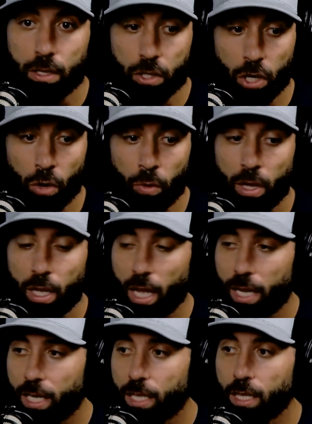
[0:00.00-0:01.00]

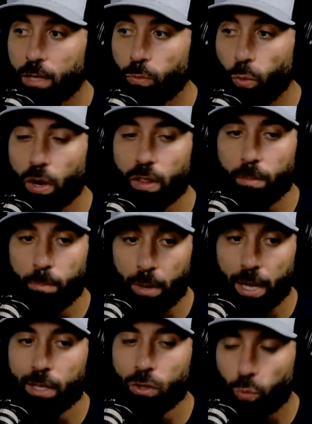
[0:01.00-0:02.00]
And this is one of the
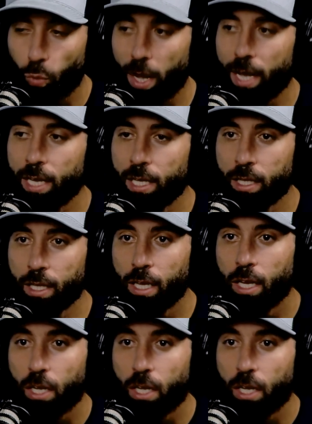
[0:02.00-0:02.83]
best ways